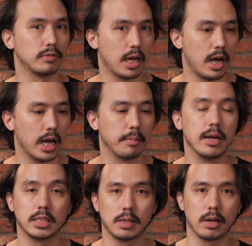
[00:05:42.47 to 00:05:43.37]
of time
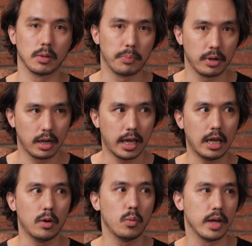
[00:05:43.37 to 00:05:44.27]
to be able to
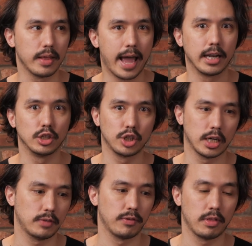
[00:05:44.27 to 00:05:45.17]
play with and
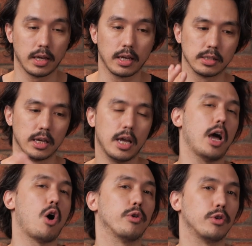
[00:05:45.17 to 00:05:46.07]
adjust for things
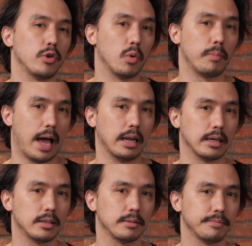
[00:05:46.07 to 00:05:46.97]
on your palette.